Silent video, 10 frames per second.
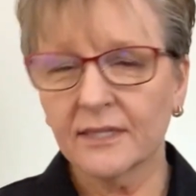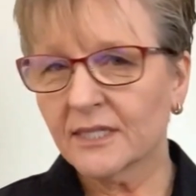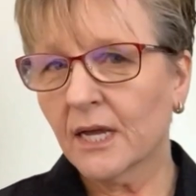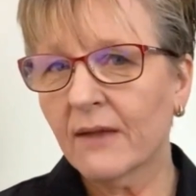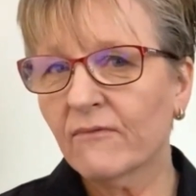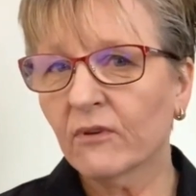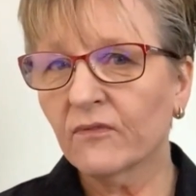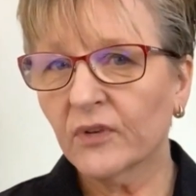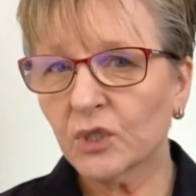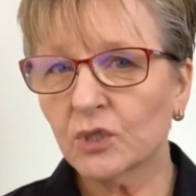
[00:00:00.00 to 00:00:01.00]
time for a
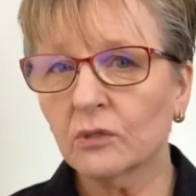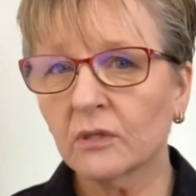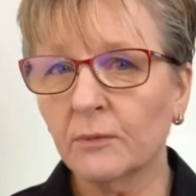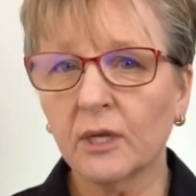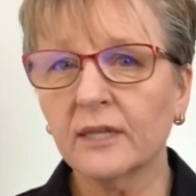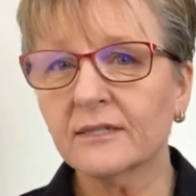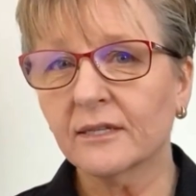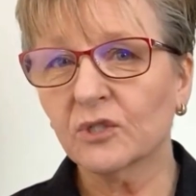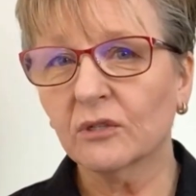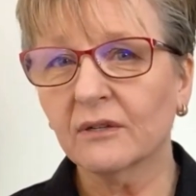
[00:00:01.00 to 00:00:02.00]
fictional community
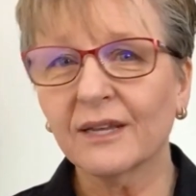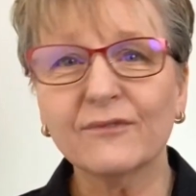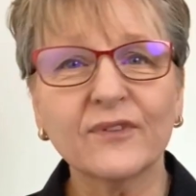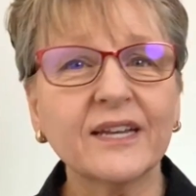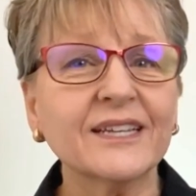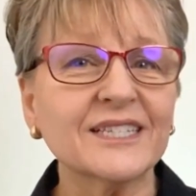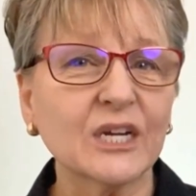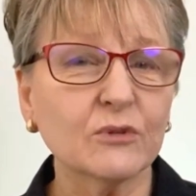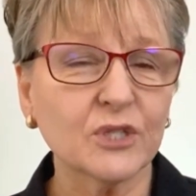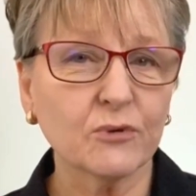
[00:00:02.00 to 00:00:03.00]
center in Phoenix,
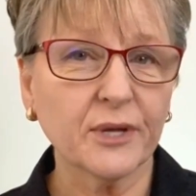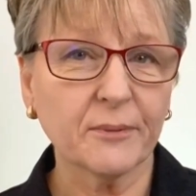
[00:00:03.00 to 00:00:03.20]
Arizona.